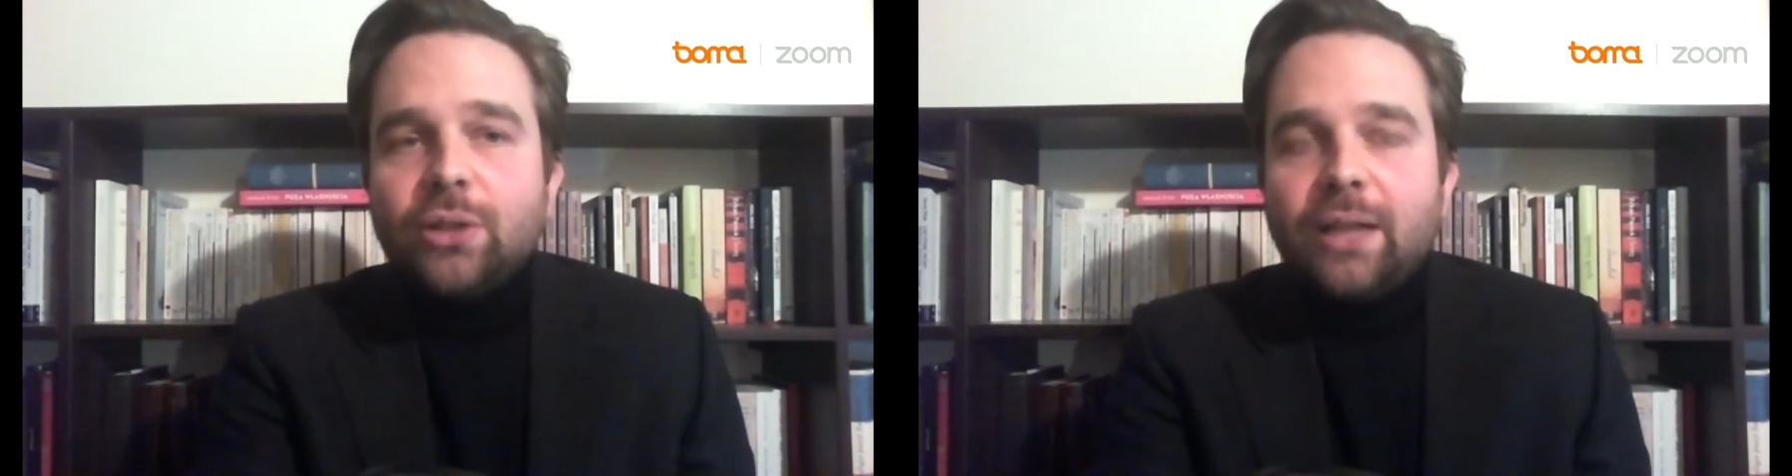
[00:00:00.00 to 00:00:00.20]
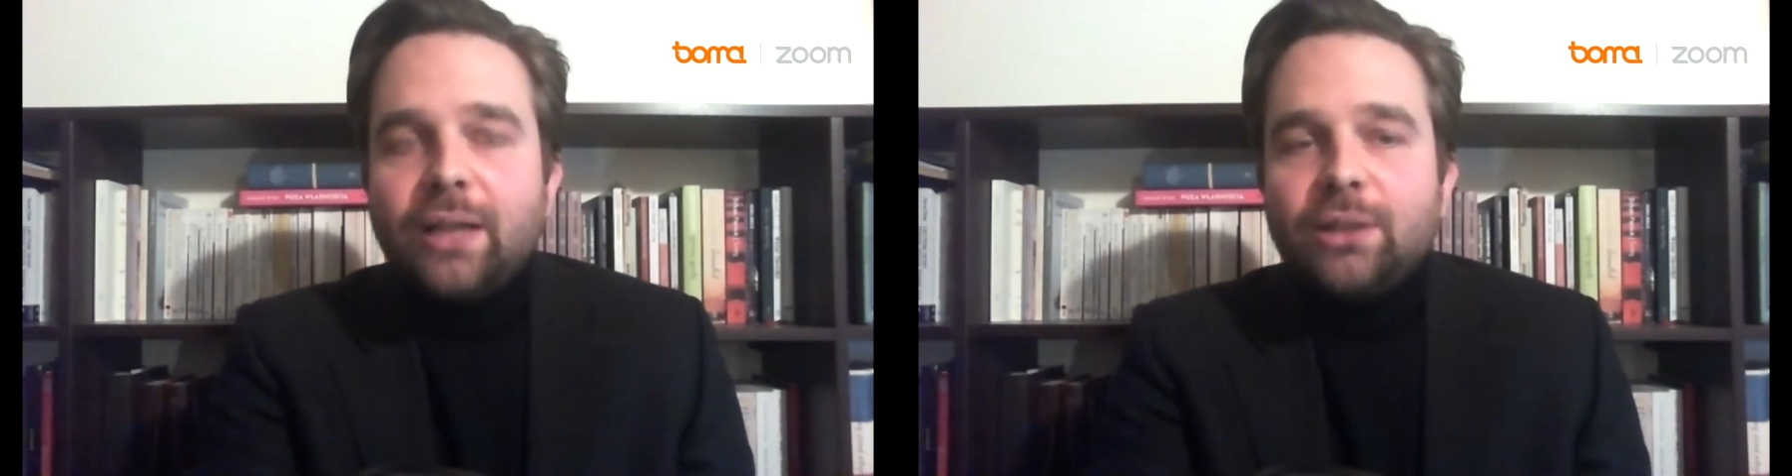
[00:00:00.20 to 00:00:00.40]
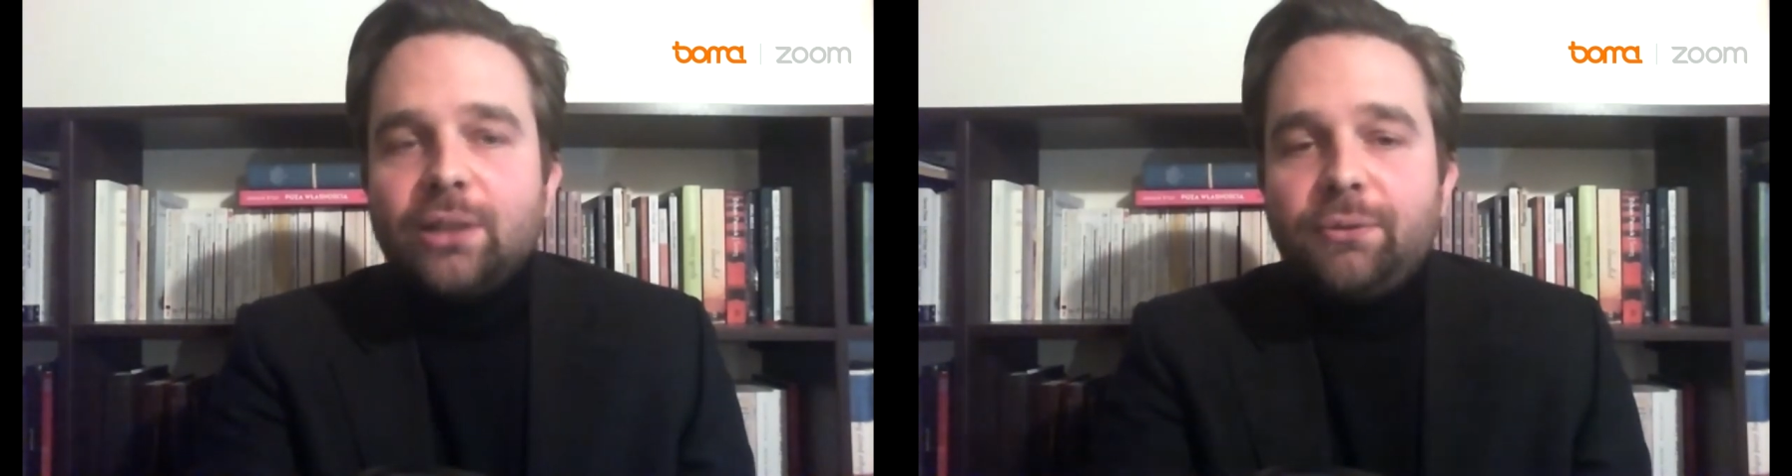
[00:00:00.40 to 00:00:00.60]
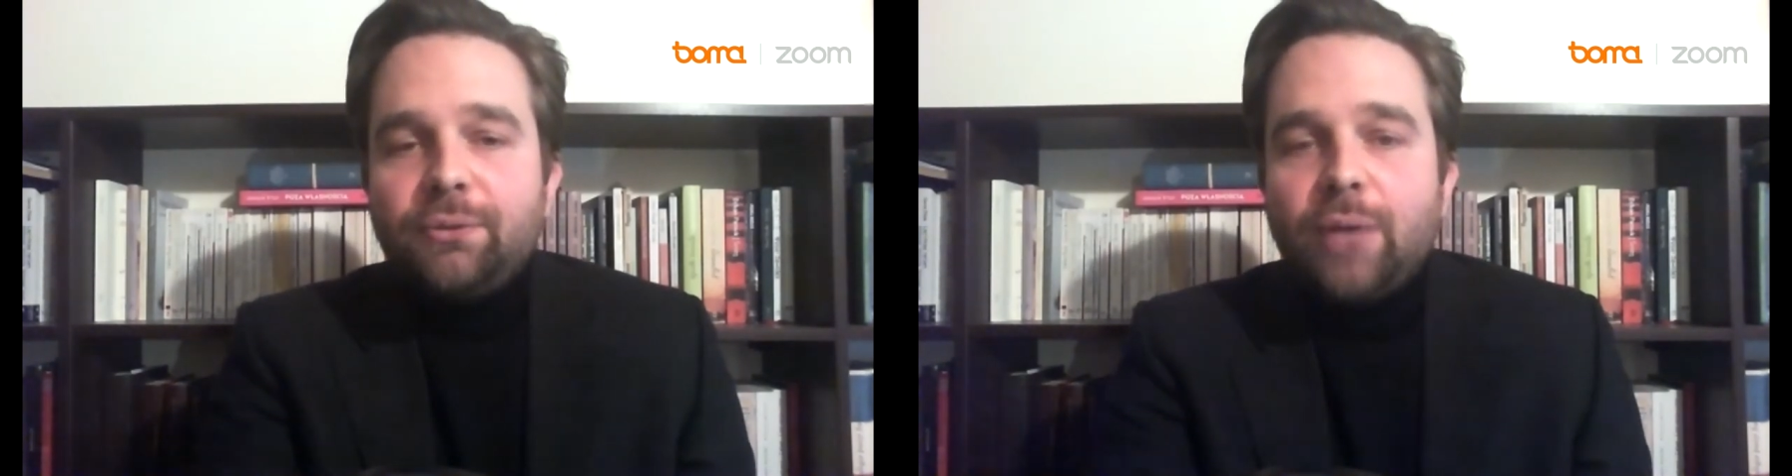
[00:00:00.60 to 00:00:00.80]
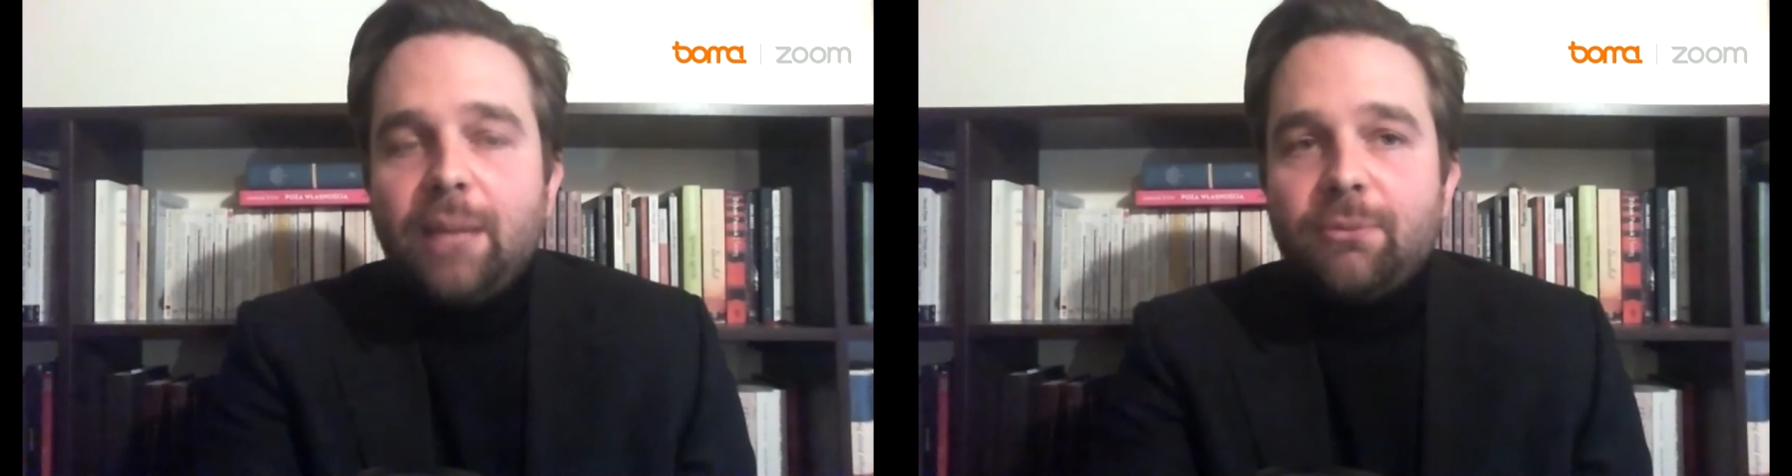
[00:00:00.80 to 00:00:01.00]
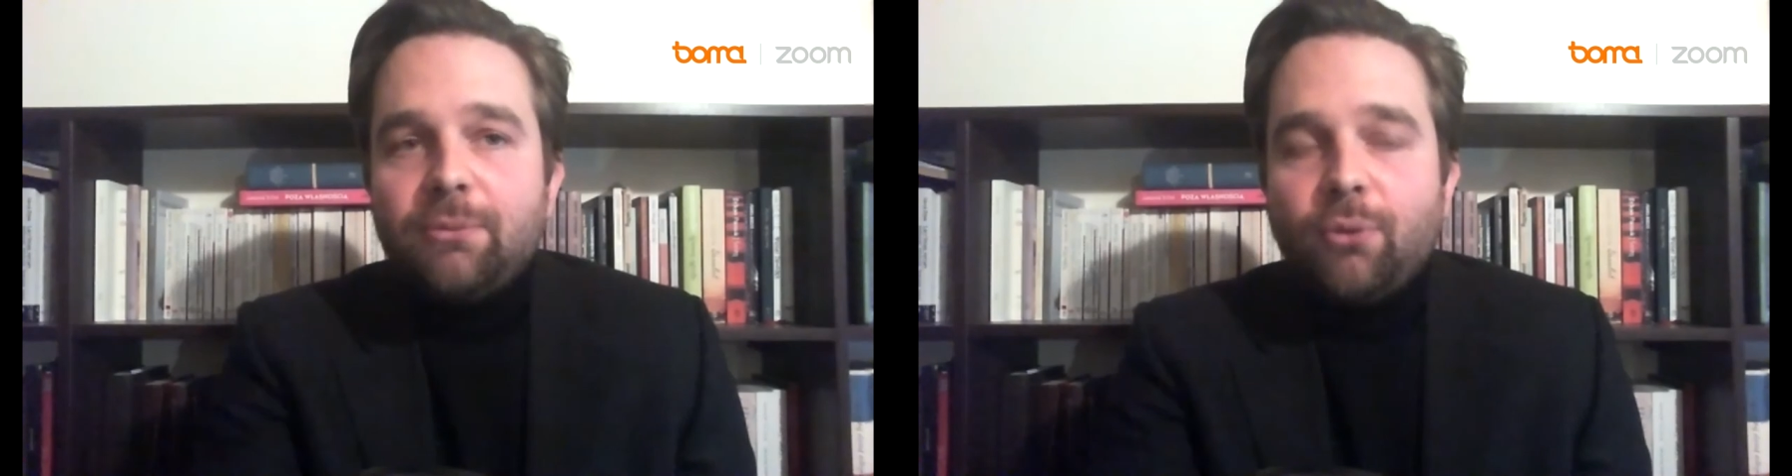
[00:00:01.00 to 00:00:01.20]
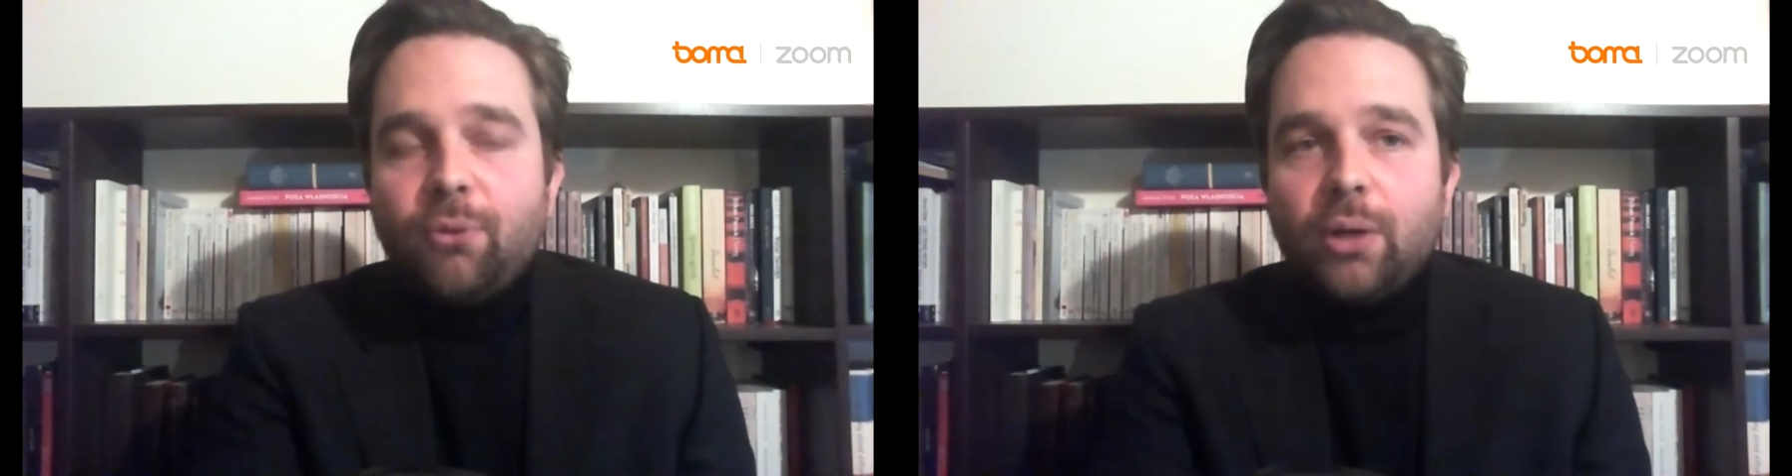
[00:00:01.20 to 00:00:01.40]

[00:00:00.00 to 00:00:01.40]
reframe for